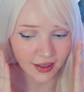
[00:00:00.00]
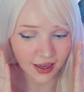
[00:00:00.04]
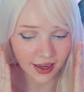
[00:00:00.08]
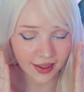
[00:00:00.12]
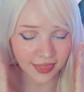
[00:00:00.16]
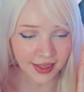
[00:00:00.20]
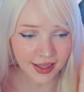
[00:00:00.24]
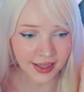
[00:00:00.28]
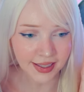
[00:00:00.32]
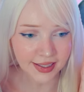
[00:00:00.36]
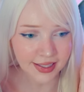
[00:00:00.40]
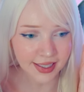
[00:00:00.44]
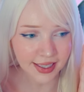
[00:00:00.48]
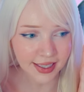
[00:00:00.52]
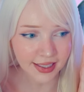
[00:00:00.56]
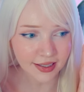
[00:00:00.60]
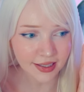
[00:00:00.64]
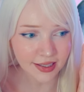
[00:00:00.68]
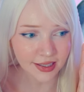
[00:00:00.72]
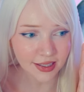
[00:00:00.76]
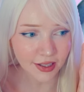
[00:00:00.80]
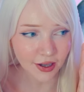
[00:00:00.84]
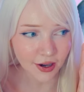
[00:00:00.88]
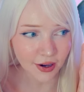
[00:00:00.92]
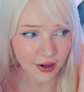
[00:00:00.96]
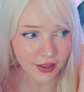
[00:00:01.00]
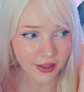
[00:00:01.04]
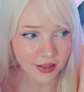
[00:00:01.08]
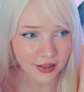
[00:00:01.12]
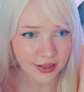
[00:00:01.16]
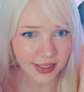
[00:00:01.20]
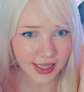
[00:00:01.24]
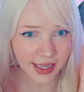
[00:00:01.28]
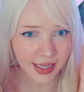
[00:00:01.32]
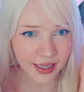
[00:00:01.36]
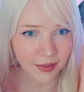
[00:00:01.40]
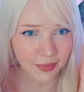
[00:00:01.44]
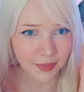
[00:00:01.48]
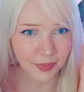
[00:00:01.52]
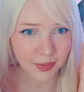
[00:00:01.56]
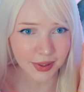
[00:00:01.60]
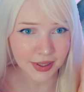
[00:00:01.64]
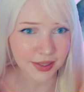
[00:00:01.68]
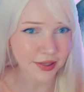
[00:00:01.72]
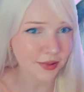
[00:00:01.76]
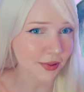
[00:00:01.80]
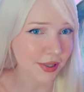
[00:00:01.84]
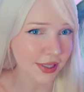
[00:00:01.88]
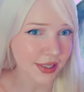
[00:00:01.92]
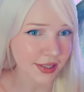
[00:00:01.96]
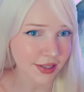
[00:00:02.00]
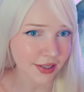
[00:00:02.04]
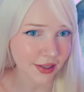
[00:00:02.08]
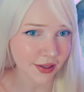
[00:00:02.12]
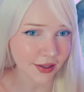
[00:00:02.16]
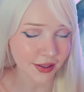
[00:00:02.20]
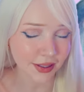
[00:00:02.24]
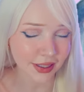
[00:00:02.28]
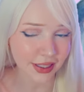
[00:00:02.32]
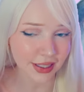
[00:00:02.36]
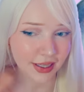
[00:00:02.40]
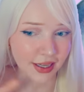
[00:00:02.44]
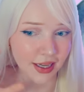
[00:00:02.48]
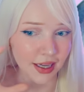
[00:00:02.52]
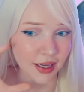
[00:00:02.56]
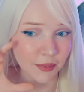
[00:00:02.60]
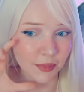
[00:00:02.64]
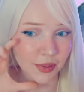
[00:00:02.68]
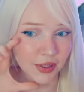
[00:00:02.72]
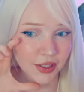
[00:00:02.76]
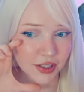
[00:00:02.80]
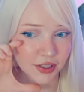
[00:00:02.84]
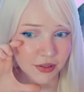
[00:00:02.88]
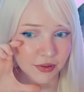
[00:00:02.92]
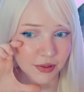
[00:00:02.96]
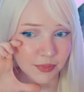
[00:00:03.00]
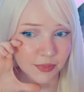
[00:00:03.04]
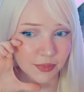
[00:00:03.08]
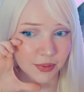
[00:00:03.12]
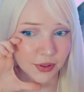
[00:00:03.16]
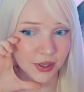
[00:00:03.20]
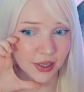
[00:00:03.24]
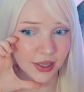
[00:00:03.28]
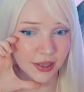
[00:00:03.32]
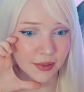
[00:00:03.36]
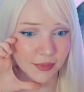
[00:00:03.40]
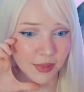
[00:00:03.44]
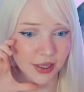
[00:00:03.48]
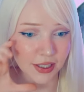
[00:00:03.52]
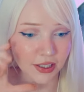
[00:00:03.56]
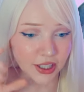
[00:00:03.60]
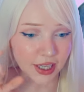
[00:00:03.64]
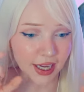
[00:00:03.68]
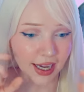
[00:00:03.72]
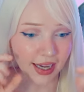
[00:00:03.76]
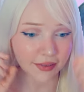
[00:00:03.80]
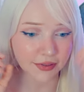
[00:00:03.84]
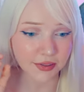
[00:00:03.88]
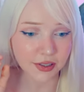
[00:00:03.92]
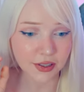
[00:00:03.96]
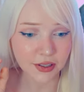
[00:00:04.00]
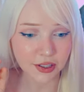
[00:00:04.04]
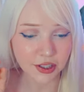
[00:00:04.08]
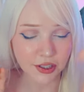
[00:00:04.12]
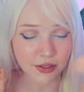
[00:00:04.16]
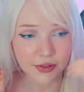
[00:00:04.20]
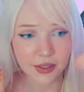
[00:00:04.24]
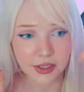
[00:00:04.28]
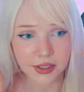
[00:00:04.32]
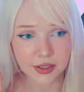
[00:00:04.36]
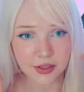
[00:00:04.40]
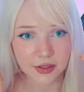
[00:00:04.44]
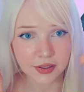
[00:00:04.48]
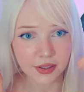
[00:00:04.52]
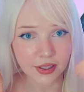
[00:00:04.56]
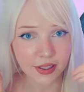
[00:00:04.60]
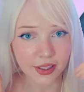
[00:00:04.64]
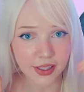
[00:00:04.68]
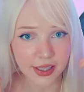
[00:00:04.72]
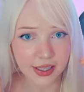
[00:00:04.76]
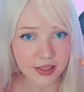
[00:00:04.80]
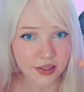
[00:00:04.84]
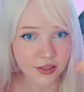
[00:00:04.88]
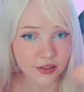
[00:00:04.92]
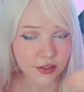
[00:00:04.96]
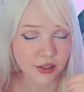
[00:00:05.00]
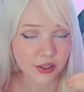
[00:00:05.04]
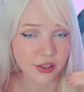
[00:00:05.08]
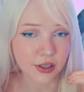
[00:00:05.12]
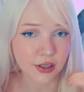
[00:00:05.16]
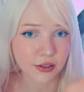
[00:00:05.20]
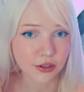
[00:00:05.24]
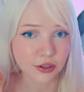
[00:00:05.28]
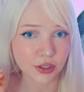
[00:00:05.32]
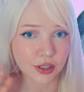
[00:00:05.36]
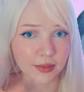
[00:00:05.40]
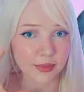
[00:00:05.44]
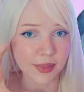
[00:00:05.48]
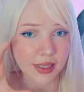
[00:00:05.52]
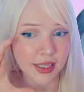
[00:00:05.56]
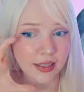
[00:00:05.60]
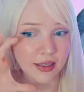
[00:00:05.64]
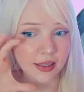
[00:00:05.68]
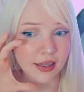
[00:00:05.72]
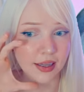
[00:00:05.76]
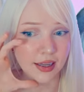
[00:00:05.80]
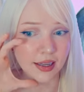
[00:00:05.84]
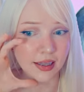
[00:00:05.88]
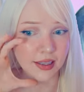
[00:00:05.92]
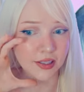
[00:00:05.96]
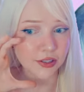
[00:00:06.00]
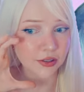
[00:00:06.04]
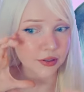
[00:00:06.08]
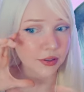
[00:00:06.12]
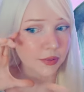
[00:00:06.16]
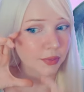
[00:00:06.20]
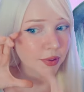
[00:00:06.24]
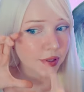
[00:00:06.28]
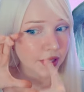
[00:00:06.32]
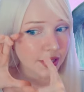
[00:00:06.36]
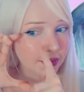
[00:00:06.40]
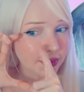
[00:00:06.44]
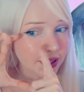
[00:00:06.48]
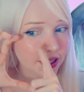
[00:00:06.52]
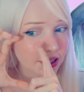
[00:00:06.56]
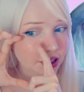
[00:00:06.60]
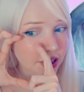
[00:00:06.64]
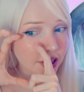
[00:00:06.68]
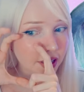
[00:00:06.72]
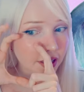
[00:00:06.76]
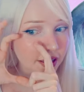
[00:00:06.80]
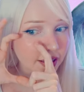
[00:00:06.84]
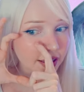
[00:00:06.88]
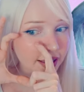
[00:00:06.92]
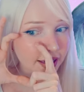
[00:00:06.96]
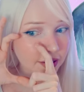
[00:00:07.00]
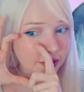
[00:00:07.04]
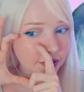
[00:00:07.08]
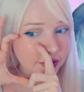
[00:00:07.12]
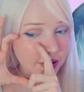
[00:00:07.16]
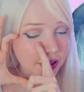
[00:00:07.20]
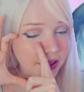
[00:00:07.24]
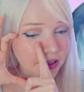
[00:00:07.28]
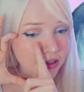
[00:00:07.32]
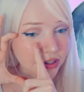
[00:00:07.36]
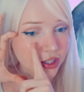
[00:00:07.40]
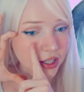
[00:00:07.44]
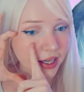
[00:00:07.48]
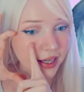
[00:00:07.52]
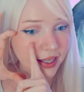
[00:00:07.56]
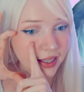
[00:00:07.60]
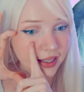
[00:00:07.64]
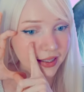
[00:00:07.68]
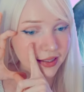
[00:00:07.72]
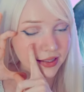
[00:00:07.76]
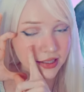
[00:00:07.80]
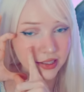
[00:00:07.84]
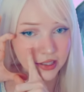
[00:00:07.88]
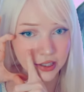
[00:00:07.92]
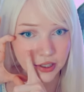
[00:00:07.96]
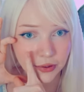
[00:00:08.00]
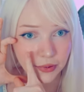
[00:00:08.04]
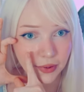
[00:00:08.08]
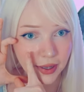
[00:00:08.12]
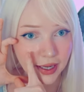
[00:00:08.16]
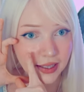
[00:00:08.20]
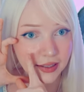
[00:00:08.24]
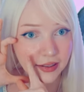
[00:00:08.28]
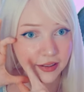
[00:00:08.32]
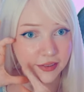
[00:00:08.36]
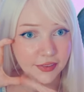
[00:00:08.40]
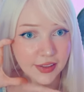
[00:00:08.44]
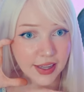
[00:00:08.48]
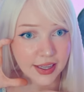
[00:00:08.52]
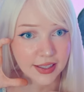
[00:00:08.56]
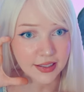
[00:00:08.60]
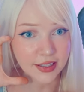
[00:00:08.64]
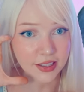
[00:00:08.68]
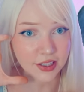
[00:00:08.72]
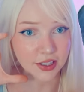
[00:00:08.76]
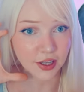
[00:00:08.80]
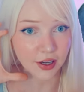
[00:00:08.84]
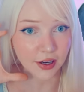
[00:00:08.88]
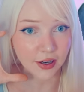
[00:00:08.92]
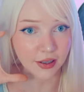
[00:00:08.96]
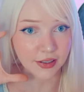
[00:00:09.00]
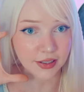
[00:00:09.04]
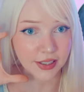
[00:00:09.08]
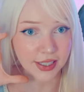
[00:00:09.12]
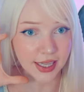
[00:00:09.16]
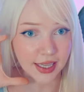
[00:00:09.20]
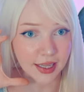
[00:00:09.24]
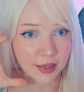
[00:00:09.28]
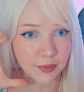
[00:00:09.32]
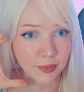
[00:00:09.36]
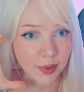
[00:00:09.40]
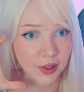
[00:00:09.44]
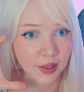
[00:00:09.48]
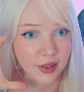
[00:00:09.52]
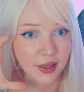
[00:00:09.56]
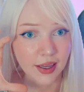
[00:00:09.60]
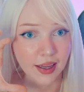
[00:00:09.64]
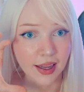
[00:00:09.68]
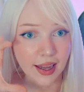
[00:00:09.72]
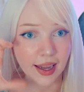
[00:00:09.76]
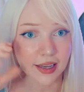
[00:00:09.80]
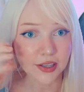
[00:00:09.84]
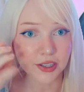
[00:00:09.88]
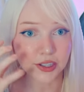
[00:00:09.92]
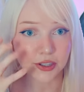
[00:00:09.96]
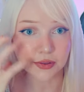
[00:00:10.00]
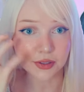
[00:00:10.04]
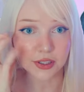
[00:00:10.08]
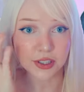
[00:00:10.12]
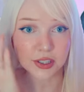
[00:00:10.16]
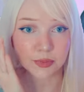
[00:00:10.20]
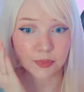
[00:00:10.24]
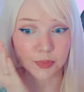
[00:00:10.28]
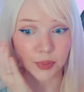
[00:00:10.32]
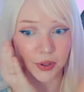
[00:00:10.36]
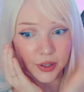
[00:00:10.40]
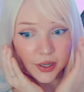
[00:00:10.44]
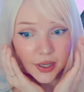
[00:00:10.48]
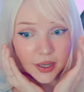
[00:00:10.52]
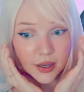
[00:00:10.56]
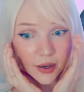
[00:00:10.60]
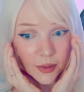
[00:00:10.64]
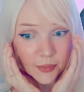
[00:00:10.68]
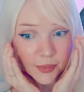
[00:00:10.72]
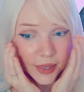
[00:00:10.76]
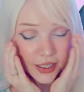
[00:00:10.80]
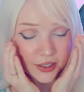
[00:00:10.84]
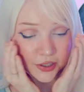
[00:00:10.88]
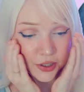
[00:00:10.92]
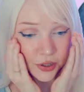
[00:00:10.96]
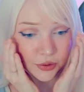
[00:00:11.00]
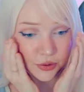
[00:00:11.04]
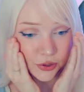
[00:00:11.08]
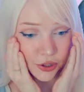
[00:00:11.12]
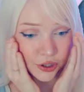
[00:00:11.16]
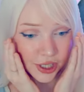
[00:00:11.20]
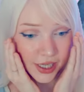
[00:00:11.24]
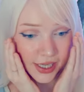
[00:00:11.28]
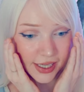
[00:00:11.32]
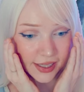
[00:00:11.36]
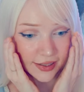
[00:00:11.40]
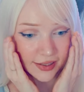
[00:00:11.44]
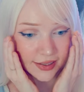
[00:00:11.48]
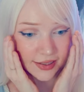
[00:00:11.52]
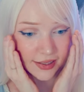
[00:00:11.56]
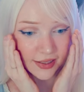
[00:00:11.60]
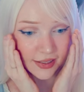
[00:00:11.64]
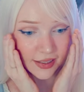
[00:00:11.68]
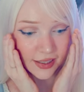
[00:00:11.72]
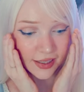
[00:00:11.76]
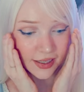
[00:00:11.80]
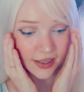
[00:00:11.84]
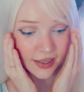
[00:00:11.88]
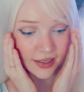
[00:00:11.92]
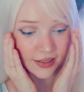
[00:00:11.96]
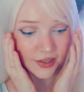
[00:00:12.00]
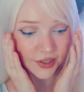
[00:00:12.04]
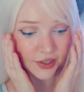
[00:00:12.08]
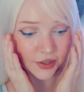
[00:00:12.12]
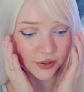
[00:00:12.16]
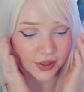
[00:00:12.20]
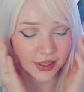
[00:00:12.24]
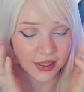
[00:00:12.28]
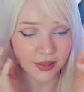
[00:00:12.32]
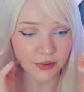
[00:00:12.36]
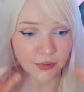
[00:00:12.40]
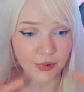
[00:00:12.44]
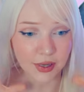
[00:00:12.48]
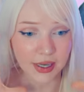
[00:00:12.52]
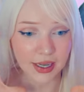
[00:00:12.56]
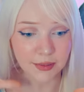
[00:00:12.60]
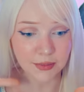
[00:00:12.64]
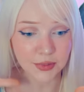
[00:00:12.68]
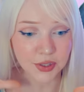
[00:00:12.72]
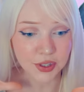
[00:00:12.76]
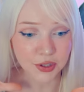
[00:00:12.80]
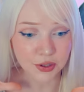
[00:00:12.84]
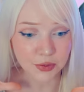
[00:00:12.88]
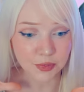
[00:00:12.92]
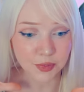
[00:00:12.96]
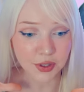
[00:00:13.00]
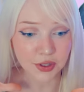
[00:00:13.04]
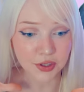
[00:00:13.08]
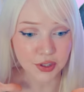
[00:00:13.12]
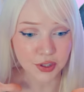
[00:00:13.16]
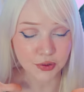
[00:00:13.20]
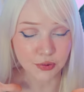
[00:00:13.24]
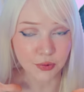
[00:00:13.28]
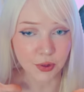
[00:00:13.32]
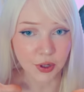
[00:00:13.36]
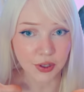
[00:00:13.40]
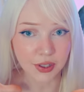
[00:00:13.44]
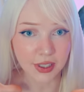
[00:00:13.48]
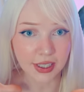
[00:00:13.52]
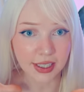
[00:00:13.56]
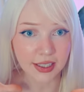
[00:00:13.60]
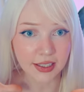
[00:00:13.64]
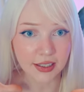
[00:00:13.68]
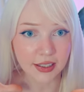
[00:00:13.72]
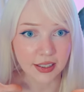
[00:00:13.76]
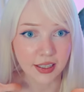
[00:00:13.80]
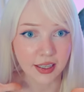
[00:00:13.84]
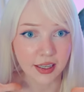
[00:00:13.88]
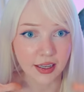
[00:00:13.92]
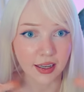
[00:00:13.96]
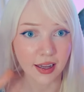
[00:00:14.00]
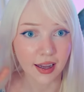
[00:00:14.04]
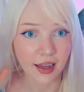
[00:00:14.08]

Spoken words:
think it's like scar tape is what it's called. But she would pretty much, after she would do the laser scar treatment, she would pretty much cut out a giant square of that scar tape and she would just put it on my two cheeks. So then when I'm super swollen,